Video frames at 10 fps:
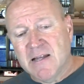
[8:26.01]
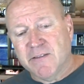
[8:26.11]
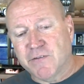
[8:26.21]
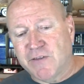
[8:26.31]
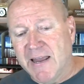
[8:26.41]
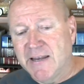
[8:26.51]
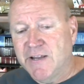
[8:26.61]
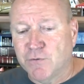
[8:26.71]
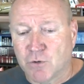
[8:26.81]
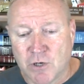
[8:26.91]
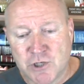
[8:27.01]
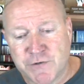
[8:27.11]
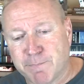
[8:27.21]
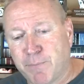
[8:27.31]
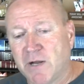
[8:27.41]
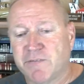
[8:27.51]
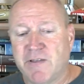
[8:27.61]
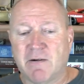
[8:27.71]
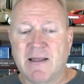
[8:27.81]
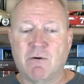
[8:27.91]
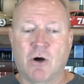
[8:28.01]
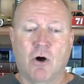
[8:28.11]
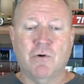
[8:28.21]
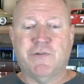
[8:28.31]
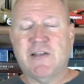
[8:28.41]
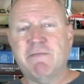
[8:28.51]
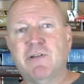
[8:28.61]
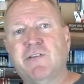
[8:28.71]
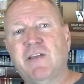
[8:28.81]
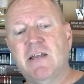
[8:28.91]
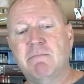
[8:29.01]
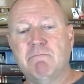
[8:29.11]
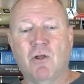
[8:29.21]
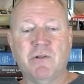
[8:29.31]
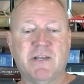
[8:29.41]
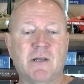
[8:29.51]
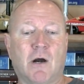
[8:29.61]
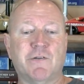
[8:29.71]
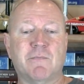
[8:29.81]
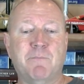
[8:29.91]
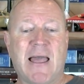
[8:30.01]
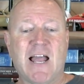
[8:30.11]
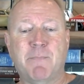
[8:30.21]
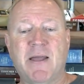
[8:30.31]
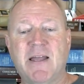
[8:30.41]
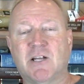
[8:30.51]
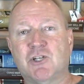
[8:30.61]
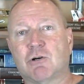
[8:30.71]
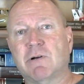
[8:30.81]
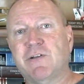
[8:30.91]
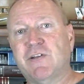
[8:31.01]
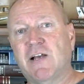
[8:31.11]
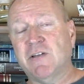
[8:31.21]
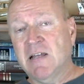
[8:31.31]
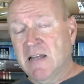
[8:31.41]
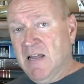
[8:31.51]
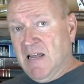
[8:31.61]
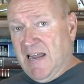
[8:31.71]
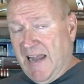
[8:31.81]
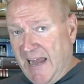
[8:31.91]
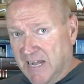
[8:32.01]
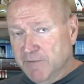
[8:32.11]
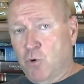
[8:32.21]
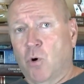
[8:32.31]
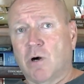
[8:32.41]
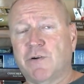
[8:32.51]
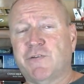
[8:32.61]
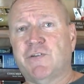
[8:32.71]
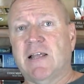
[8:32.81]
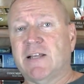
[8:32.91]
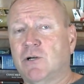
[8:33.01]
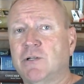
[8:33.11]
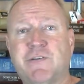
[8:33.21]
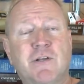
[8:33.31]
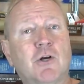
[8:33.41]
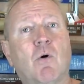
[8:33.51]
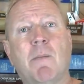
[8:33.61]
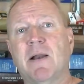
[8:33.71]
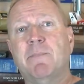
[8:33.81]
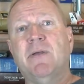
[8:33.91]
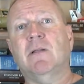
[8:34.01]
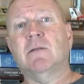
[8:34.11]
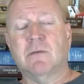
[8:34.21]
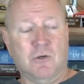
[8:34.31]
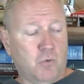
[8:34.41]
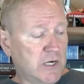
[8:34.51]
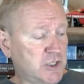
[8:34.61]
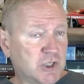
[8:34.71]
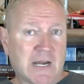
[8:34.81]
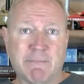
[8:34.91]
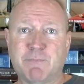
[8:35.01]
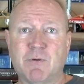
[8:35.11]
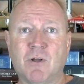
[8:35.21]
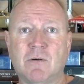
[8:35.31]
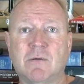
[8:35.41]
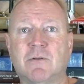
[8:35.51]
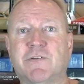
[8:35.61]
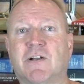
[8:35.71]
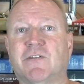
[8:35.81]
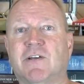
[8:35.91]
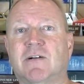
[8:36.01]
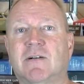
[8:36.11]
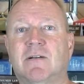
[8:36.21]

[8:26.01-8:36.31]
Detainees who earned just $1 a day are now owed $17 million in back pay, a jury says. And of course, that could still go up on appeal. Questions or comments, put them below. Let's talk to you later.